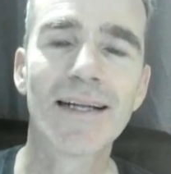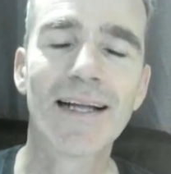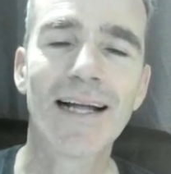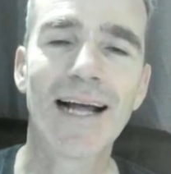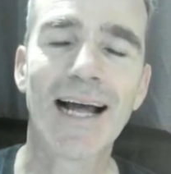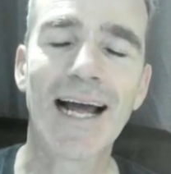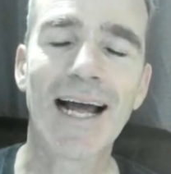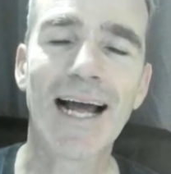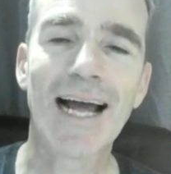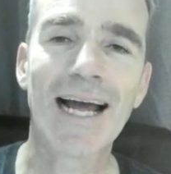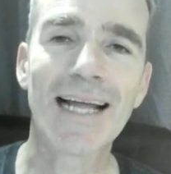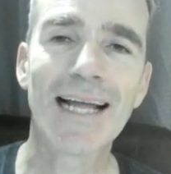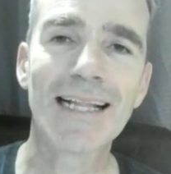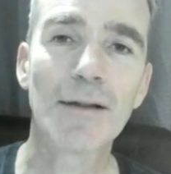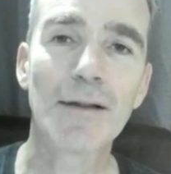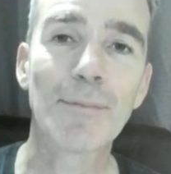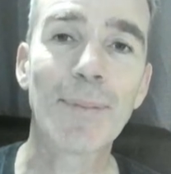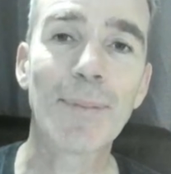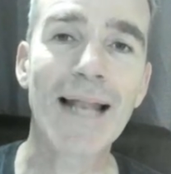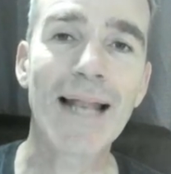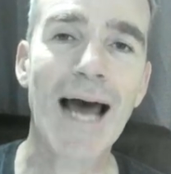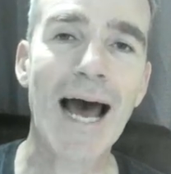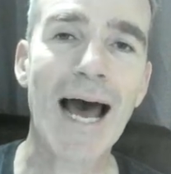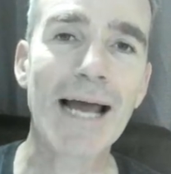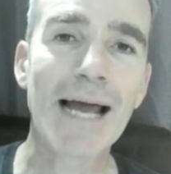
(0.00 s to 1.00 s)
A little bit
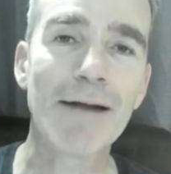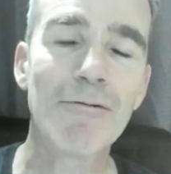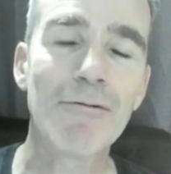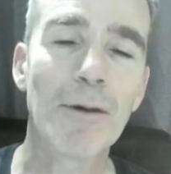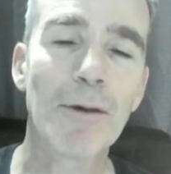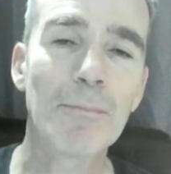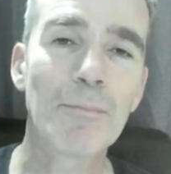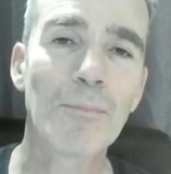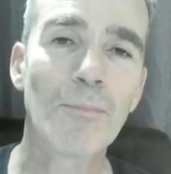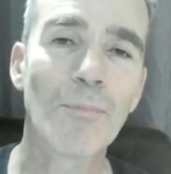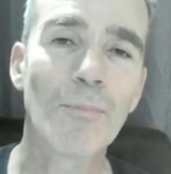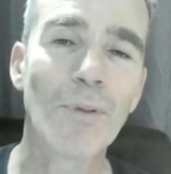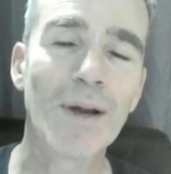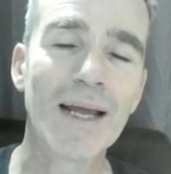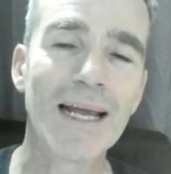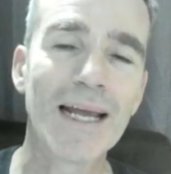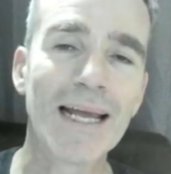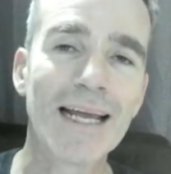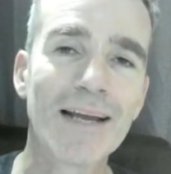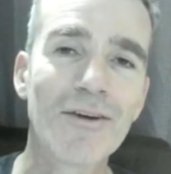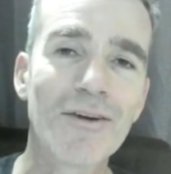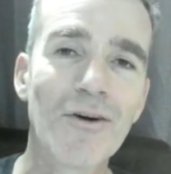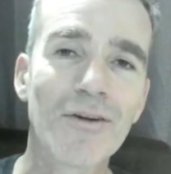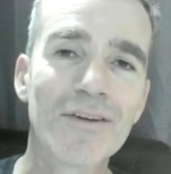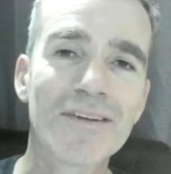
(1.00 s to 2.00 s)
higher up, we
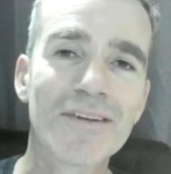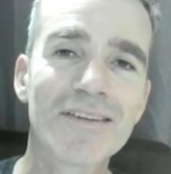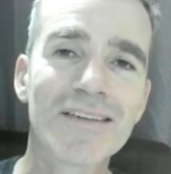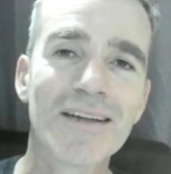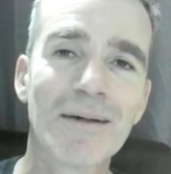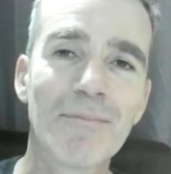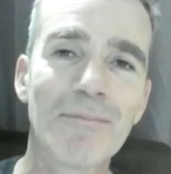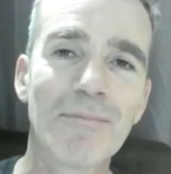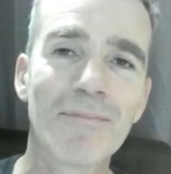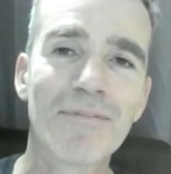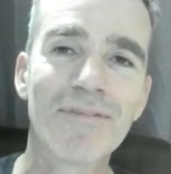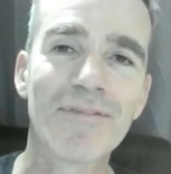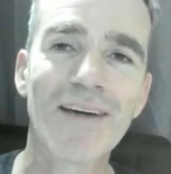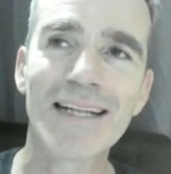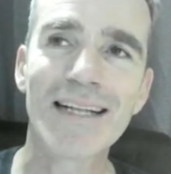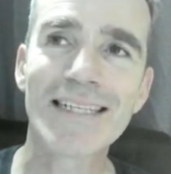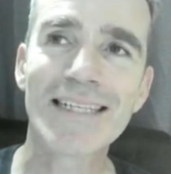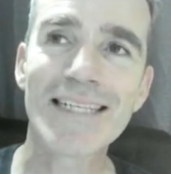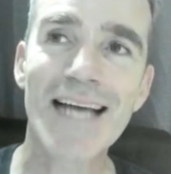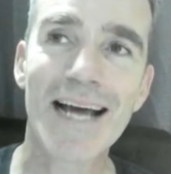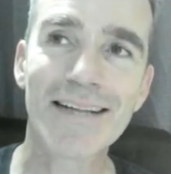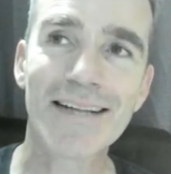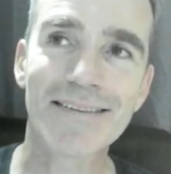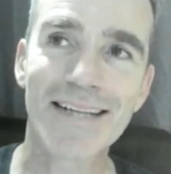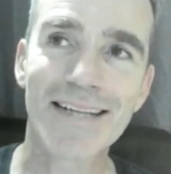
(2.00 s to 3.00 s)
got some
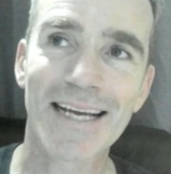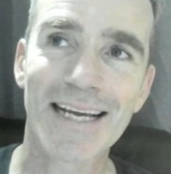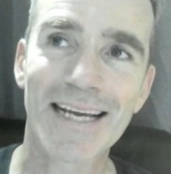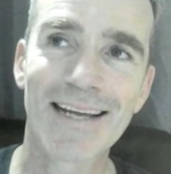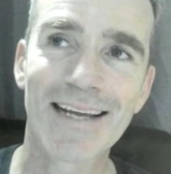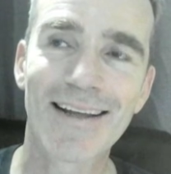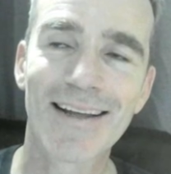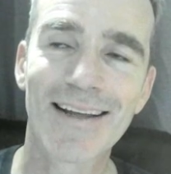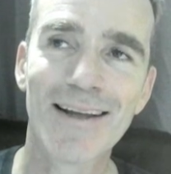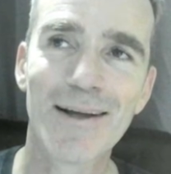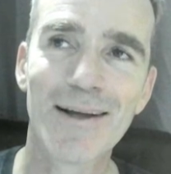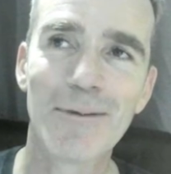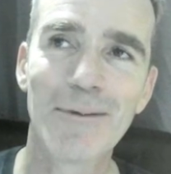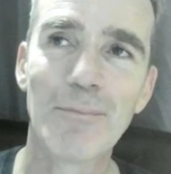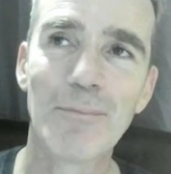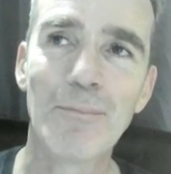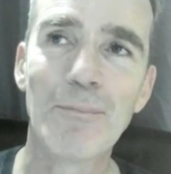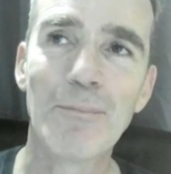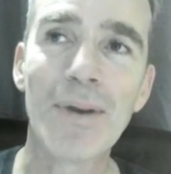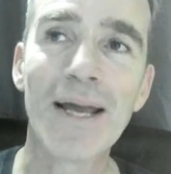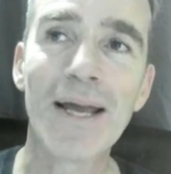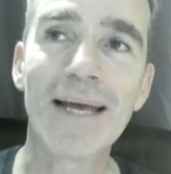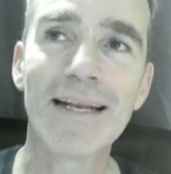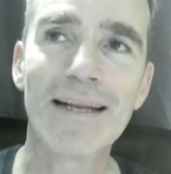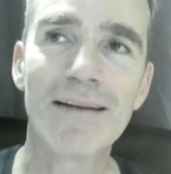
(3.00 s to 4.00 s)
fantastic
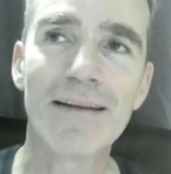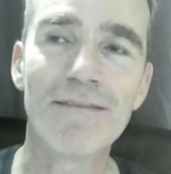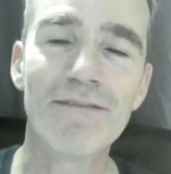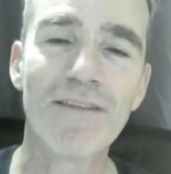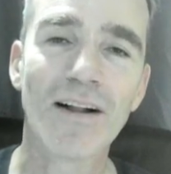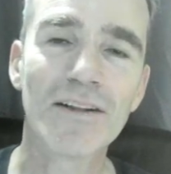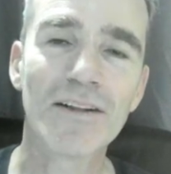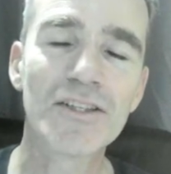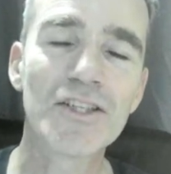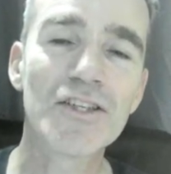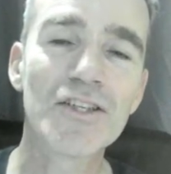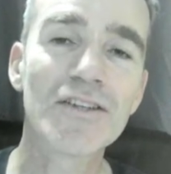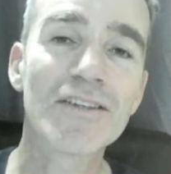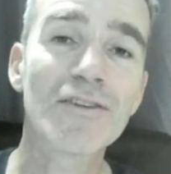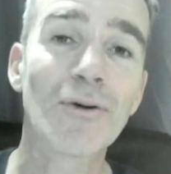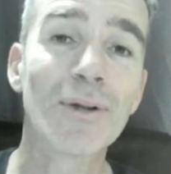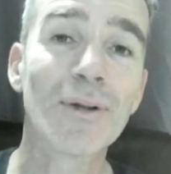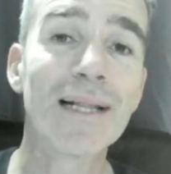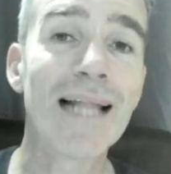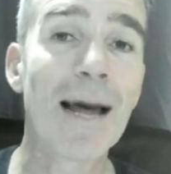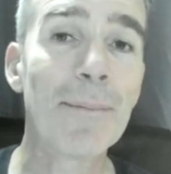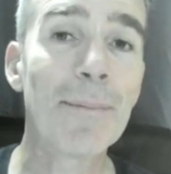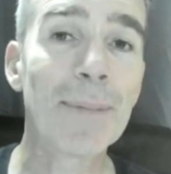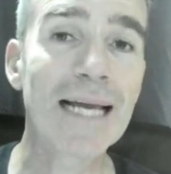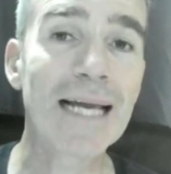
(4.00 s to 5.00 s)
bearded vultures or
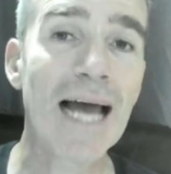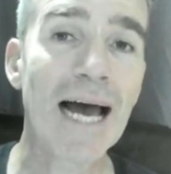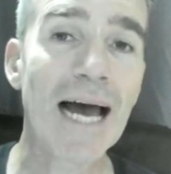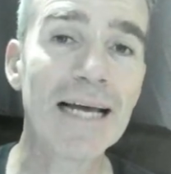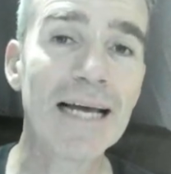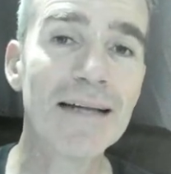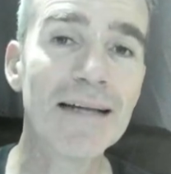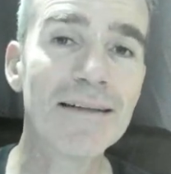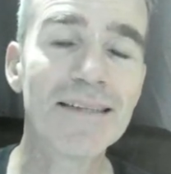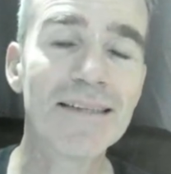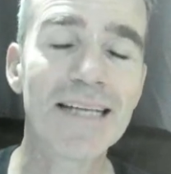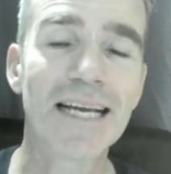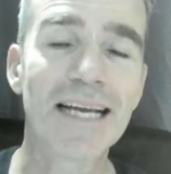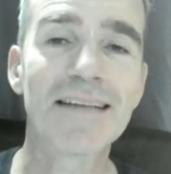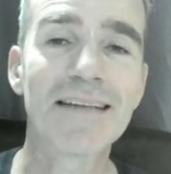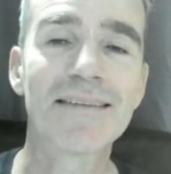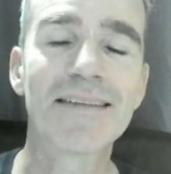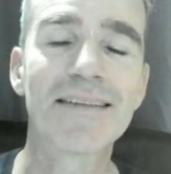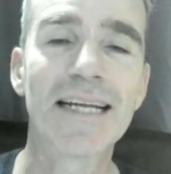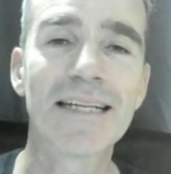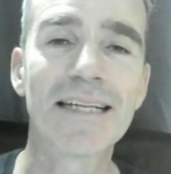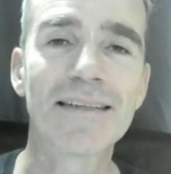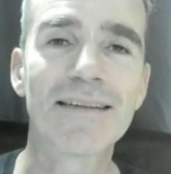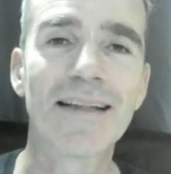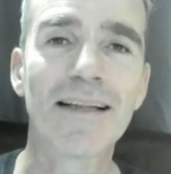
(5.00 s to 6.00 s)
lammergeiers. You can see
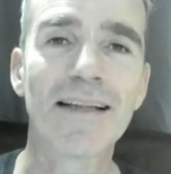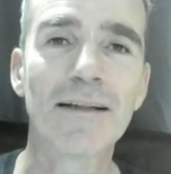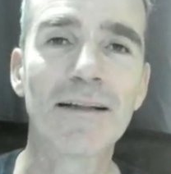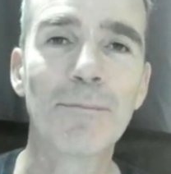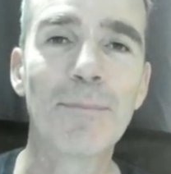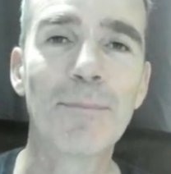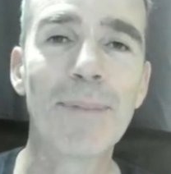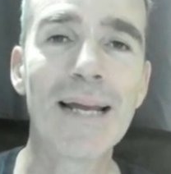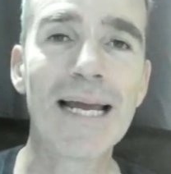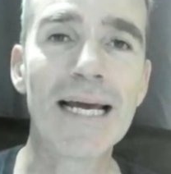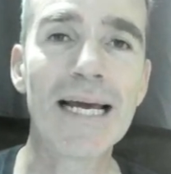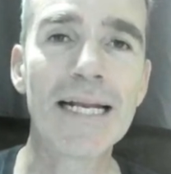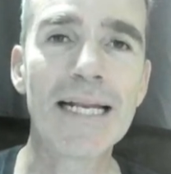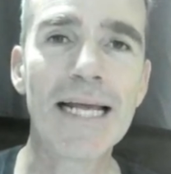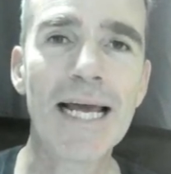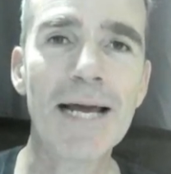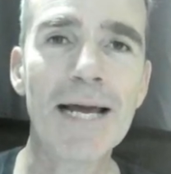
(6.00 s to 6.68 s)
its little beard here.